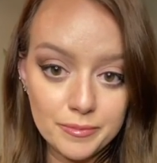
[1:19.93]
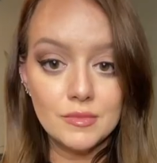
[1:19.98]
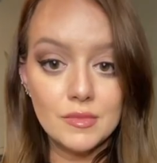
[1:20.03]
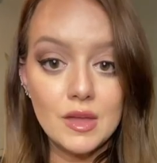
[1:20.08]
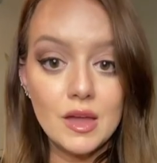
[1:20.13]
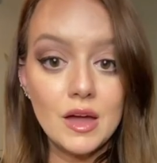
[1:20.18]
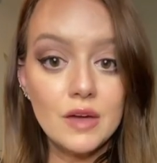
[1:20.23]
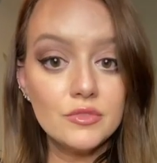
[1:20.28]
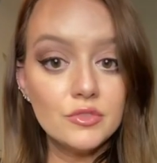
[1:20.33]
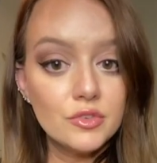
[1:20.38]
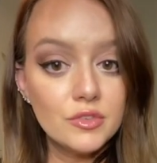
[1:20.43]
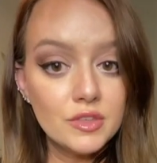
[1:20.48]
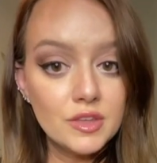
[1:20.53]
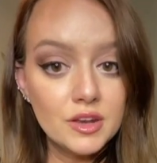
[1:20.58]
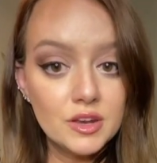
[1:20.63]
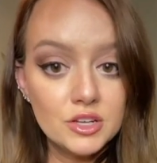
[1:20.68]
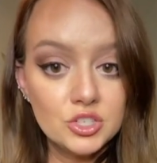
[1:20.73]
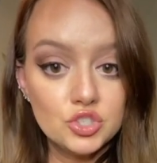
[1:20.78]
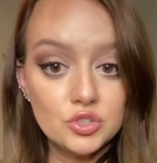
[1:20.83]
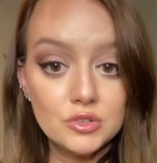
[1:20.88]
After the
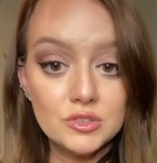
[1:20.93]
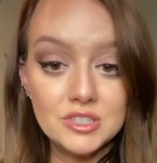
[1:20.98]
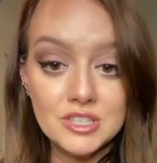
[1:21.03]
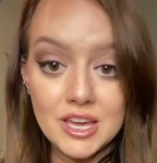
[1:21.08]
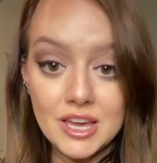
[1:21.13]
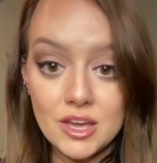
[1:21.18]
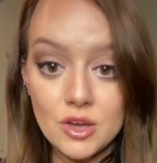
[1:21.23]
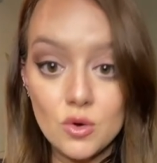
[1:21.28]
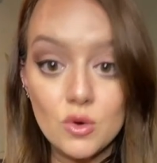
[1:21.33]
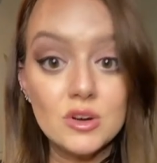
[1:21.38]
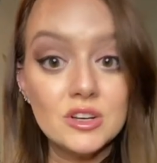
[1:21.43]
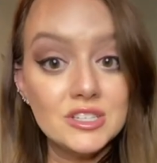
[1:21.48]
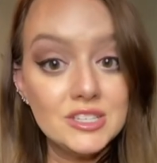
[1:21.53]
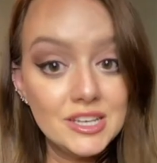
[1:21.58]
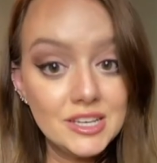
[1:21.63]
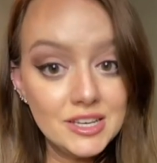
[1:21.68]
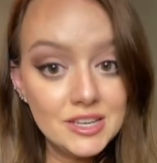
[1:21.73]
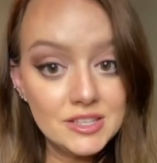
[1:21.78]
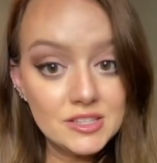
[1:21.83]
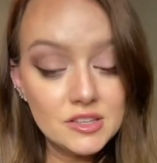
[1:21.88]
initial day or
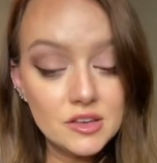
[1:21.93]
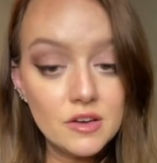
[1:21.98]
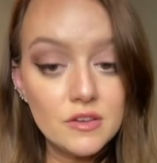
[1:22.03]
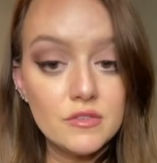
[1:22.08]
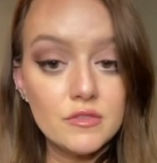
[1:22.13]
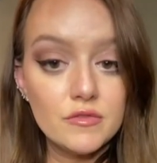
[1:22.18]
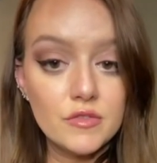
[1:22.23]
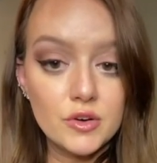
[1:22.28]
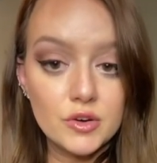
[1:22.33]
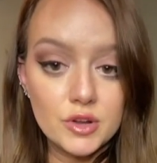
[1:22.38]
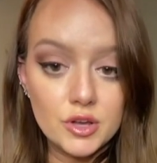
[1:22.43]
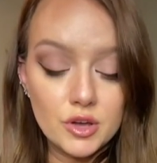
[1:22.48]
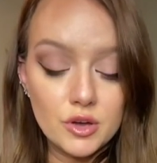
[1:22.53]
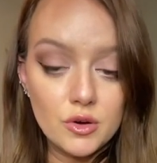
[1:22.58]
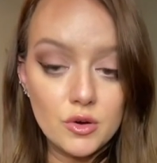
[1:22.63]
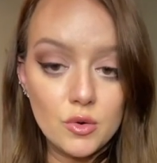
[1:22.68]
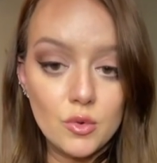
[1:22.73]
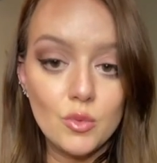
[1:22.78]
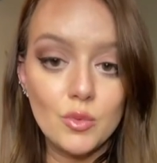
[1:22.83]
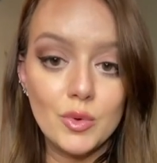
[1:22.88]
days of vertigo
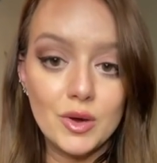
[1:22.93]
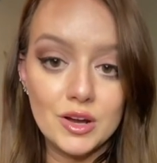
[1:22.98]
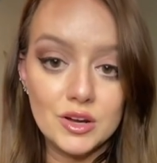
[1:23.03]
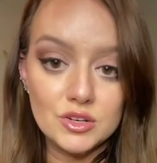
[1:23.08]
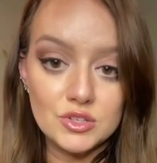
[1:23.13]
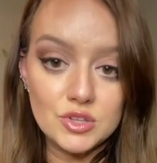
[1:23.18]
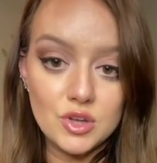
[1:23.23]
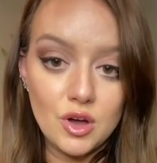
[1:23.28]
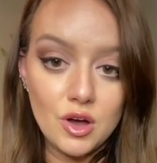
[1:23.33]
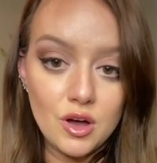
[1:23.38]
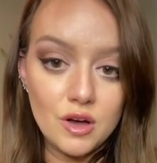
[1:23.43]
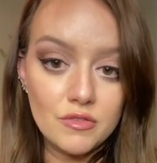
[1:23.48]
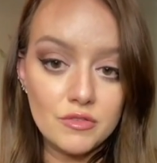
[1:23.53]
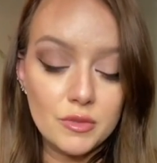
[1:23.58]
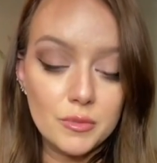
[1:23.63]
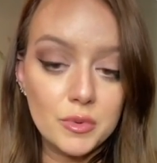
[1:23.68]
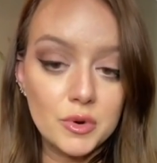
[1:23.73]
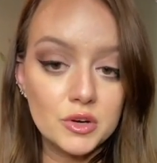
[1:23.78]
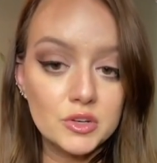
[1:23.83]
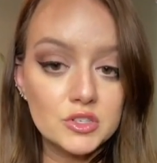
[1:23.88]
wears off, the
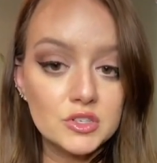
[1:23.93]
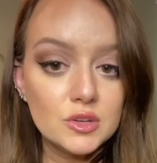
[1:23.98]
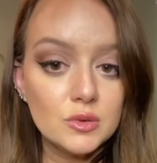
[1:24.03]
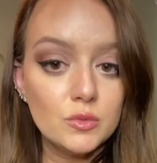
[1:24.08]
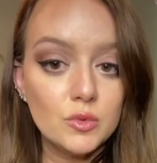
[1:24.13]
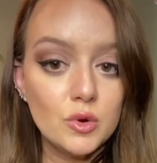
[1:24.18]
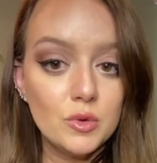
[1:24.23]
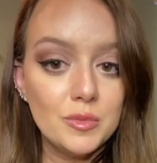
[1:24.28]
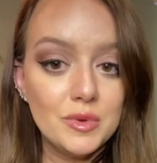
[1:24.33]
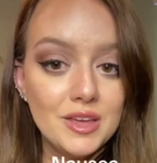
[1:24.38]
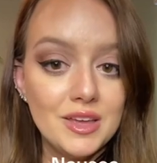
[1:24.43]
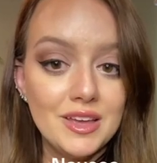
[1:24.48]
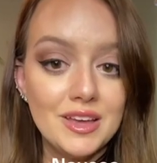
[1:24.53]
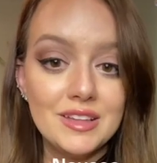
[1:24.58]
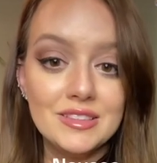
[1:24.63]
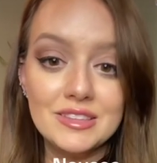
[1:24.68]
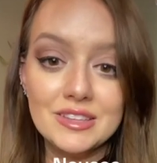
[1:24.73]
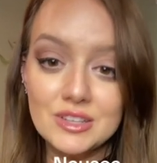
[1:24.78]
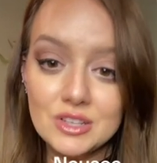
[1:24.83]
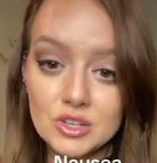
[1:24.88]
person will be a
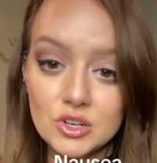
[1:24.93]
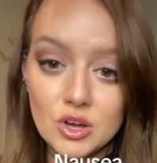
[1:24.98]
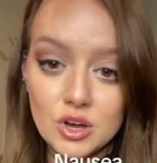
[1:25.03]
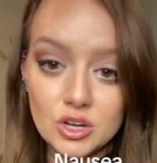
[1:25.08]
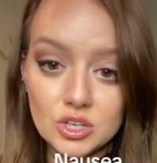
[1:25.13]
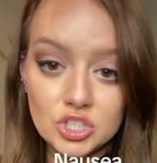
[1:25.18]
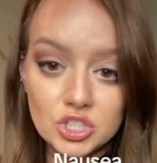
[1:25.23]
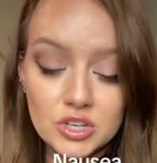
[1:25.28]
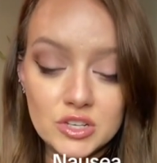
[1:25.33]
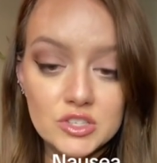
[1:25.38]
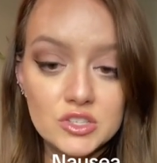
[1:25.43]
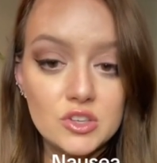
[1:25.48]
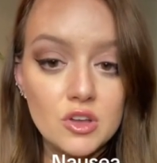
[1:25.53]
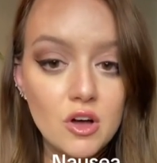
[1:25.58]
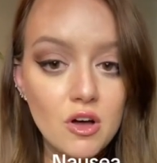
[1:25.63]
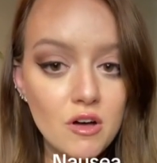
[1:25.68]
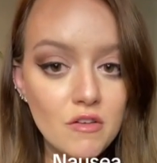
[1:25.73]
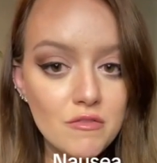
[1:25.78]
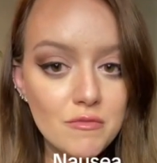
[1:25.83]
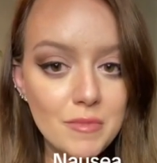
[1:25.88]
little nauseous,
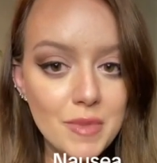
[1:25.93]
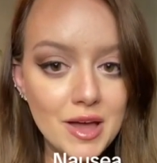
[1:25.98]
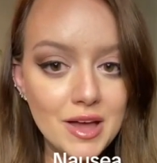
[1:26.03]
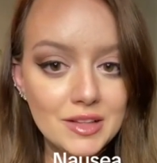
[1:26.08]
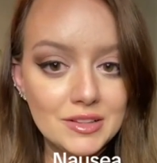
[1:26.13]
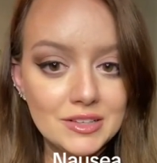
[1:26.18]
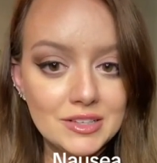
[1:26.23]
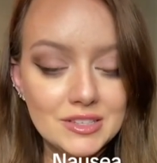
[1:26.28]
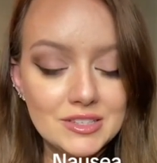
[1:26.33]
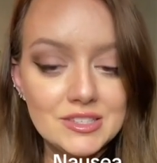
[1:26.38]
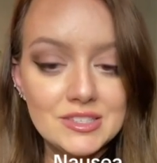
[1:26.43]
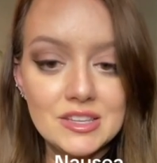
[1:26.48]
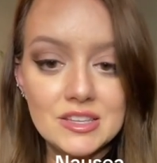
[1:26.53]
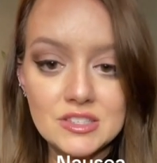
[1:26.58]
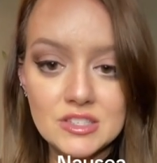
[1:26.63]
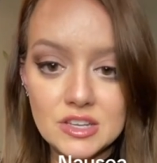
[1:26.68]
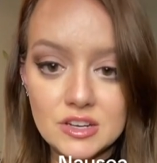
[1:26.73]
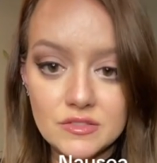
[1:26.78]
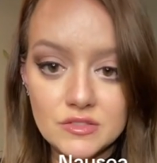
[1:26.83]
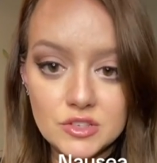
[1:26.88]
off balance,
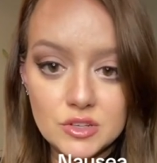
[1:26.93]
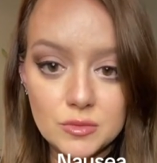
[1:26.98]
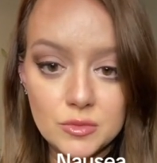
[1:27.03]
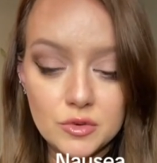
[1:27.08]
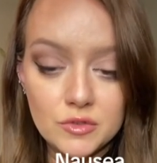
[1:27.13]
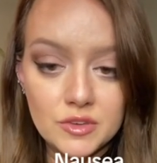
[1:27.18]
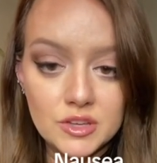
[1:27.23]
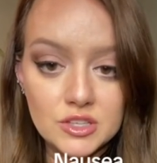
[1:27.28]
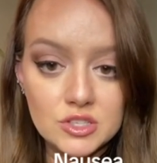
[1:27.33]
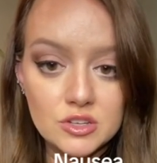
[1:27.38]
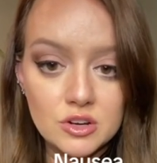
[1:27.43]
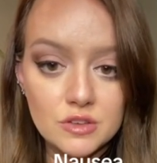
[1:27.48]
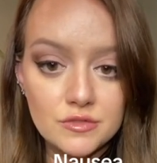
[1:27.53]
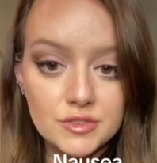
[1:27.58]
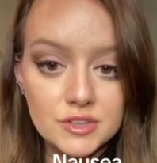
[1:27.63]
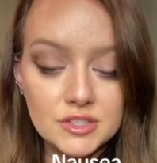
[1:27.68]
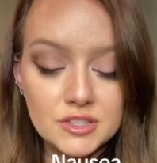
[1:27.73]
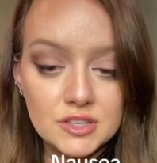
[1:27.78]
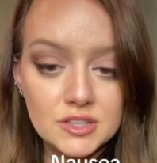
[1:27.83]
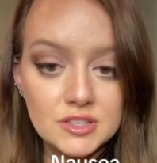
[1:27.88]
sensitive to moving
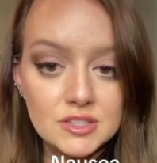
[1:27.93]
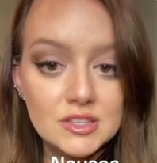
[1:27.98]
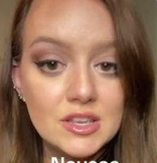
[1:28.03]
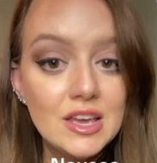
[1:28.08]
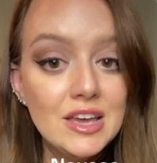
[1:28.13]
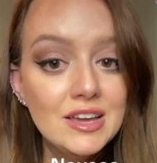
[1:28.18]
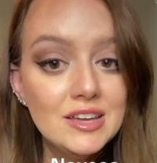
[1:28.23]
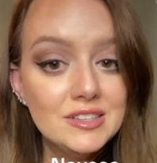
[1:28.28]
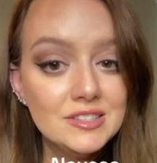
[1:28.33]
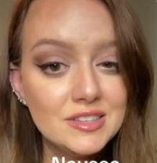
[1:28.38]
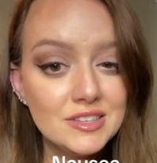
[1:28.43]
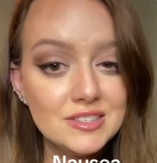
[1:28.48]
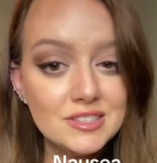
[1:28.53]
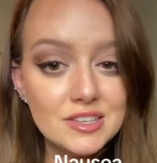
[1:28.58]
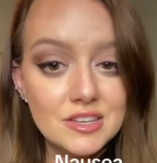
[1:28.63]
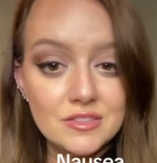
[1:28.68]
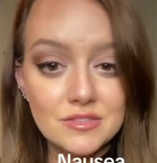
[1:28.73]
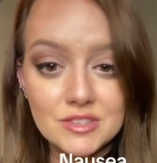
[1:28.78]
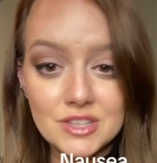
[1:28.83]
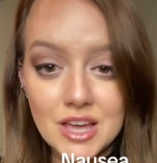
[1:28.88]
surfaces,
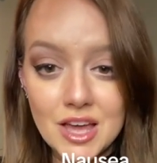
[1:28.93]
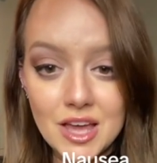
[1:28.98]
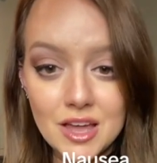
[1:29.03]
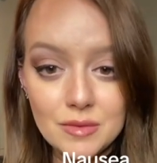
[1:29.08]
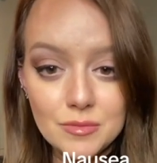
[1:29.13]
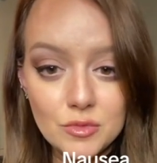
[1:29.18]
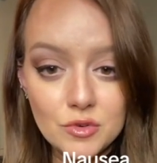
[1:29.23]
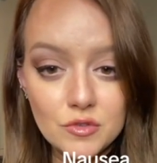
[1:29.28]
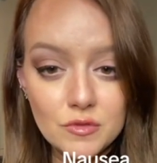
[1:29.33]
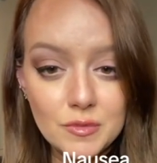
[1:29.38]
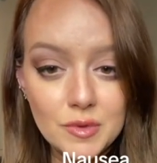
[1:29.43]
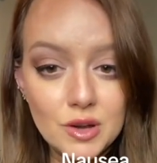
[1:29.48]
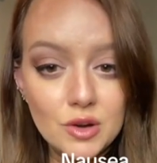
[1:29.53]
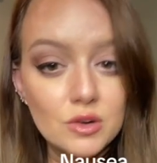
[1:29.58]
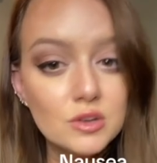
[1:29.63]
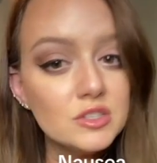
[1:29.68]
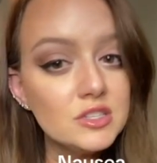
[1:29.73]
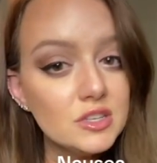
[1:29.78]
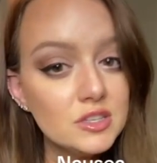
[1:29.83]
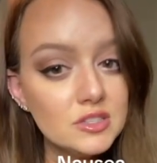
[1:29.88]
sensitive to head movement, or
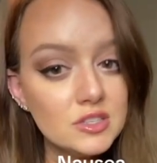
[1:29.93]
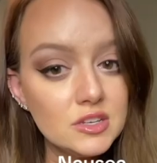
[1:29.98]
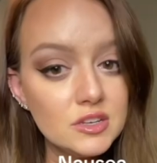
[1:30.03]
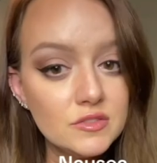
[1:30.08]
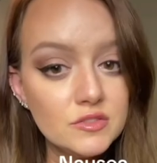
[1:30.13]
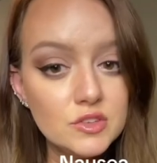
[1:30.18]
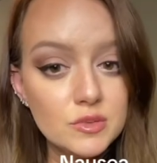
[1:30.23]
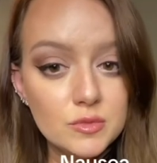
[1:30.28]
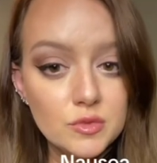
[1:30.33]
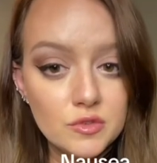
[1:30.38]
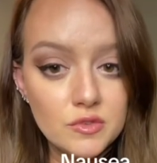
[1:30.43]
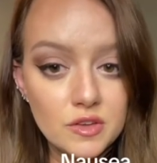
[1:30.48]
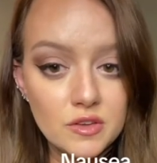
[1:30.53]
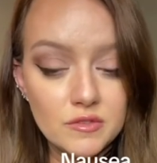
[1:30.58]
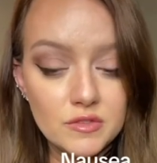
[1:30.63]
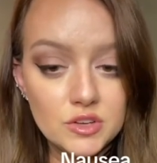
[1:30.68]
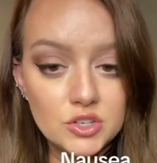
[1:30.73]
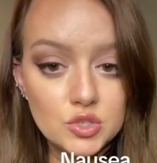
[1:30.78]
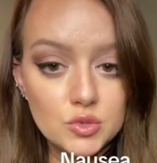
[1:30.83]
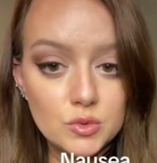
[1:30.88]
sensitive to moving
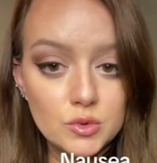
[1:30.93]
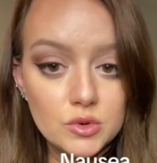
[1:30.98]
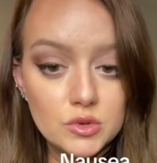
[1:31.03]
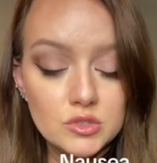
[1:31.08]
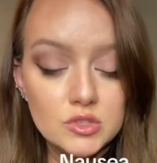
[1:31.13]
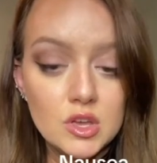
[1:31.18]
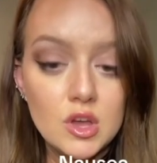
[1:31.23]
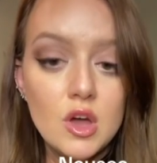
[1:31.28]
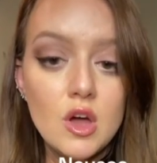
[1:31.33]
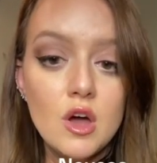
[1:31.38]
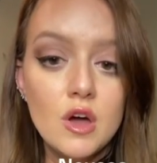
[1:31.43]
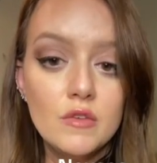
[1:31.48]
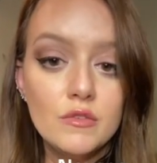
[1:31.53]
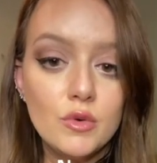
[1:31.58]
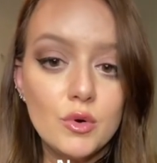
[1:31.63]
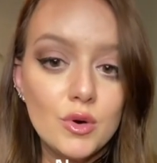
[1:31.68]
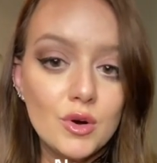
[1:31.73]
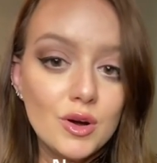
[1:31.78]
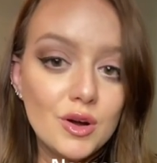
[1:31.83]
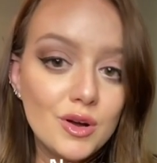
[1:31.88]
visuals
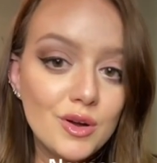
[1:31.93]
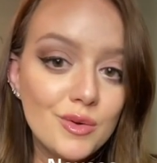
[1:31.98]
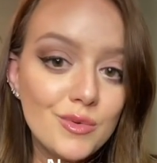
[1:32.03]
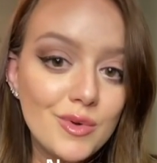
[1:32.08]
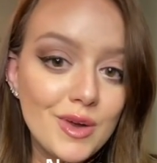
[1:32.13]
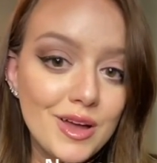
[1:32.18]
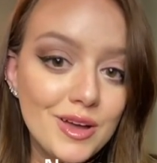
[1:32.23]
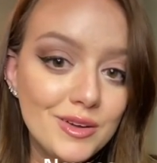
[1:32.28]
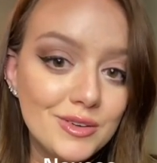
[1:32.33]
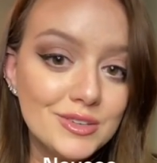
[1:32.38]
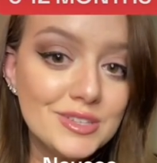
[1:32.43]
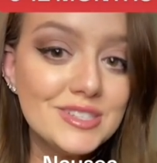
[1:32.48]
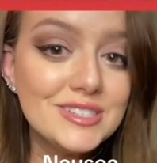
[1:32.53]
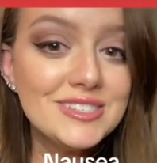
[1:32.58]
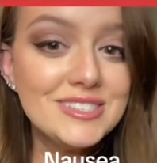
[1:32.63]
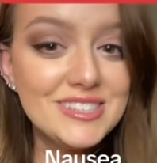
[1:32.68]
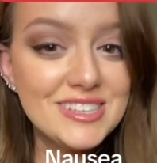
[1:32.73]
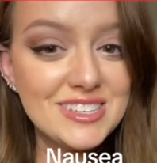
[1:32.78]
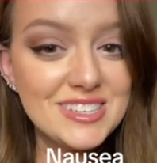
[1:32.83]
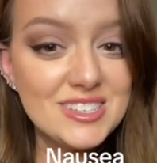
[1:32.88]
for around
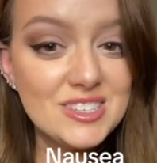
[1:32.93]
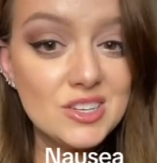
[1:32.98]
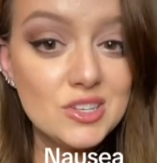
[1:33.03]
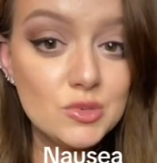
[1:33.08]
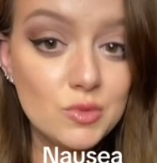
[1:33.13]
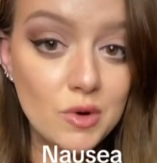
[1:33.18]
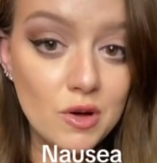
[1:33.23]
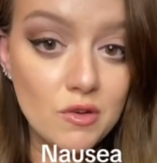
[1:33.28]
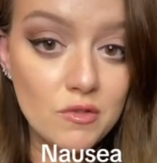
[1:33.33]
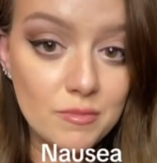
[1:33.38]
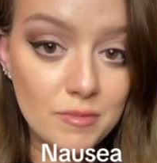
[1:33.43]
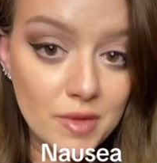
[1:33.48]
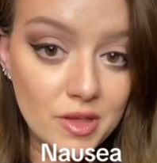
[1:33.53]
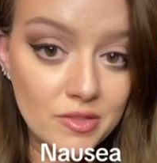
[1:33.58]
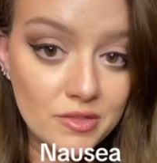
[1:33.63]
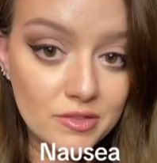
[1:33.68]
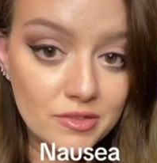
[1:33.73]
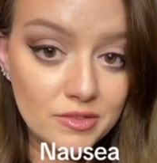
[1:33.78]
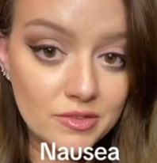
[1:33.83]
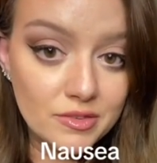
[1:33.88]
6 to 12
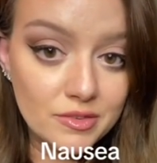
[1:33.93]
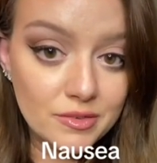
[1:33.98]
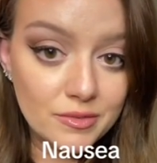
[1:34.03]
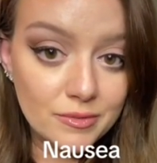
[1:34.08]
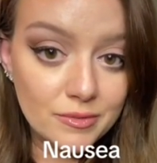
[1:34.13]
months.